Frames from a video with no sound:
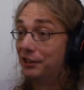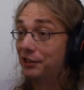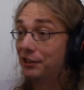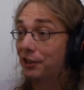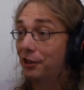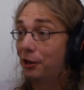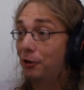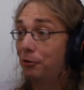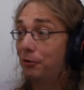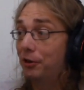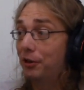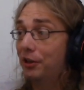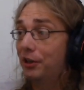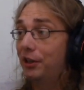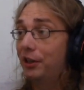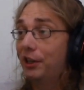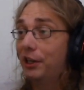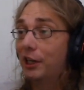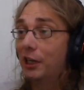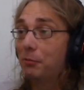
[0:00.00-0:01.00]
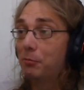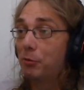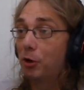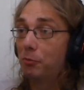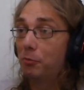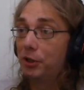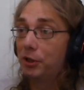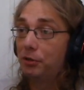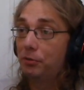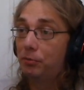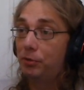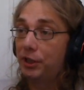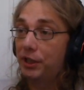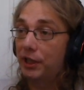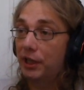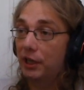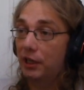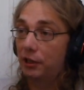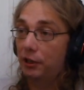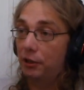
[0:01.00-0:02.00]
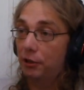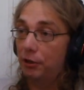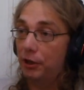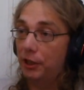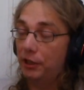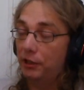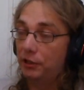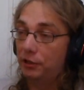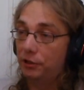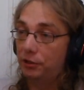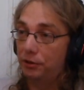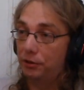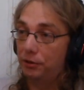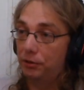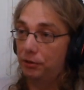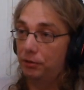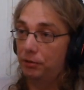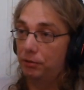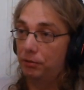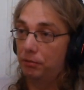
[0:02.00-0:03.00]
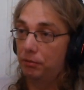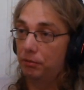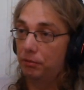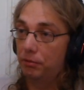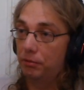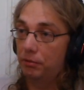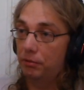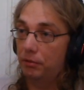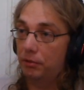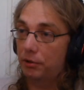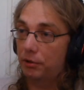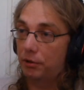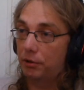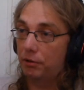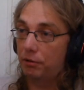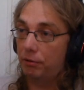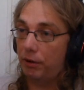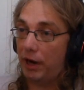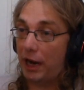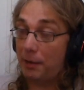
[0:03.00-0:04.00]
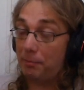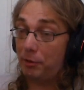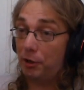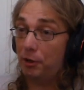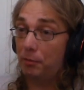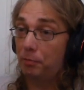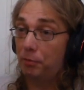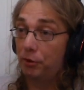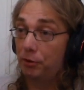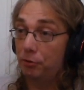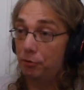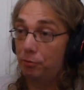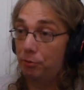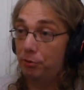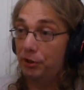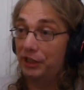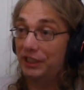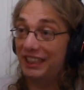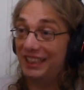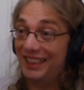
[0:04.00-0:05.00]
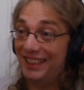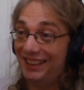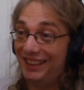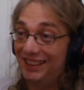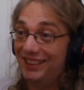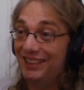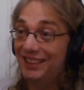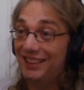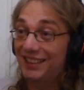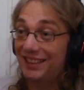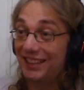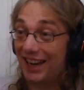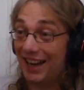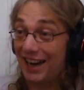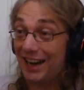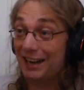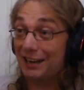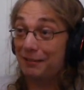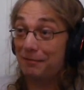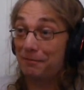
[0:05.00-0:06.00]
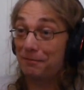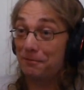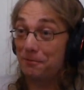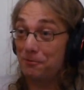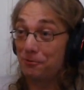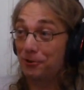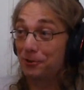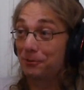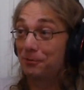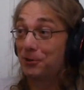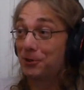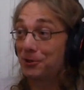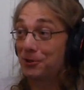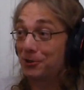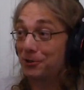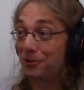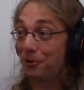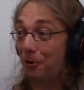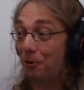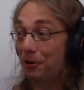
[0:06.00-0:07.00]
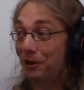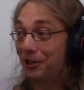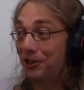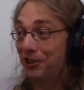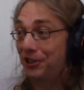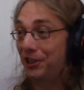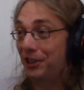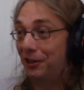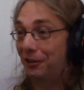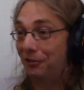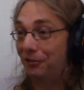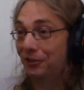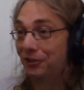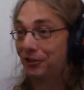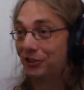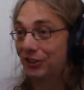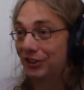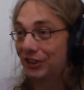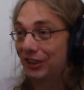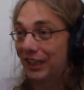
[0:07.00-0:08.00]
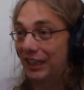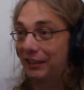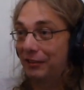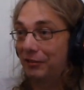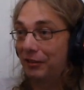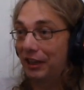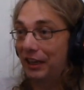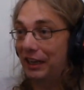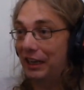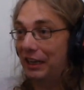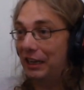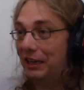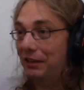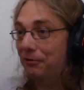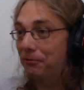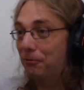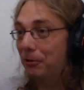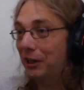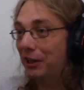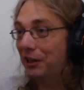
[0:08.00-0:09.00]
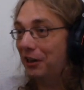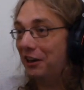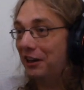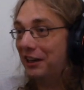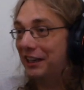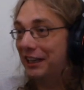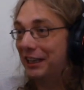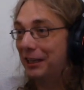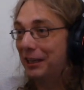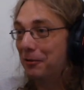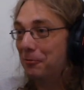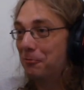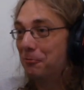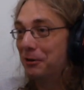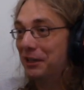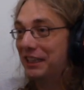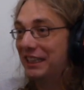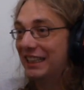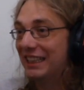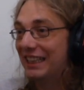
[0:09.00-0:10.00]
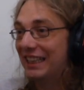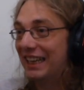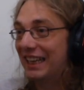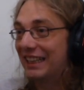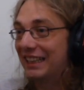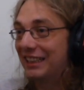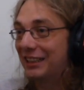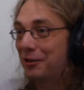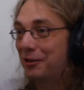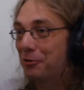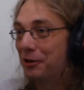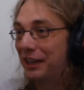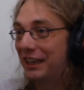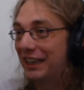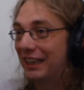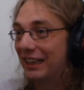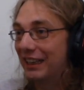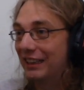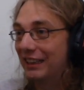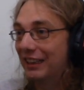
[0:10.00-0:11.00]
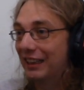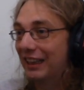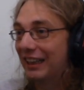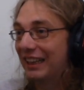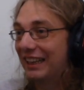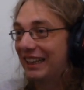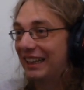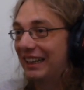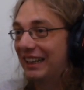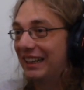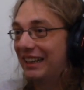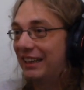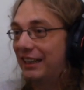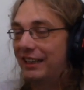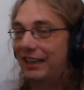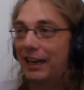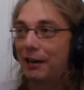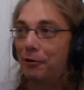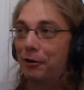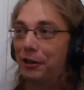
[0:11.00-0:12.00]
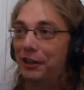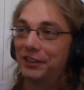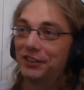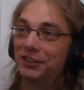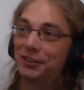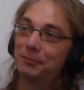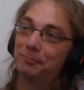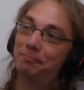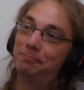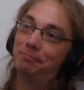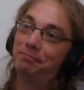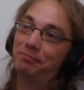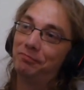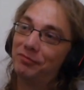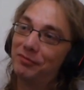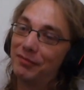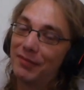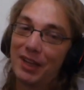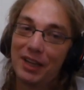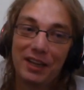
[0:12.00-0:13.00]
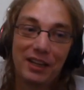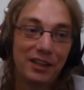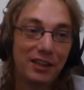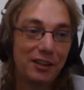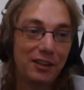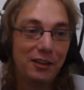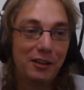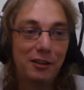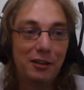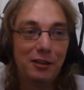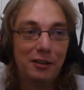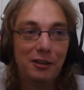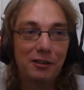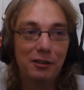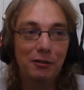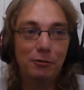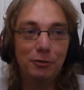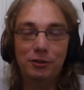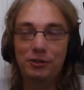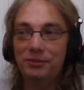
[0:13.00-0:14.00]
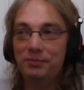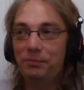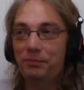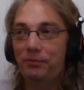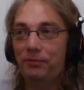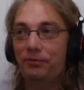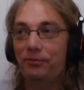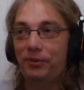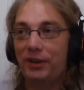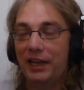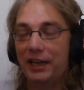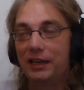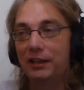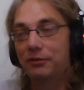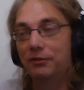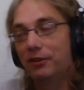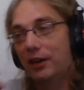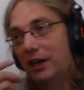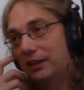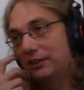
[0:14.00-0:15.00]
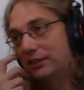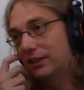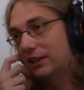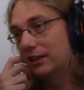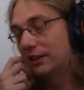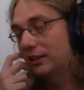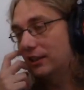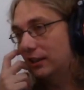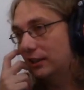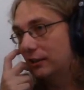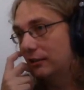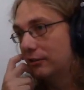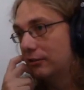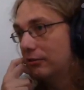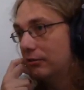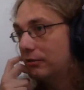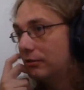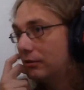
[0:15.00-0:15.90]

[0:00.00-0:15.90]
So in a moment we are going to grab a blueprint in the dark through some storage shelves, and if we're lucky we can get it quickly. There it is. It was fairly fast actually.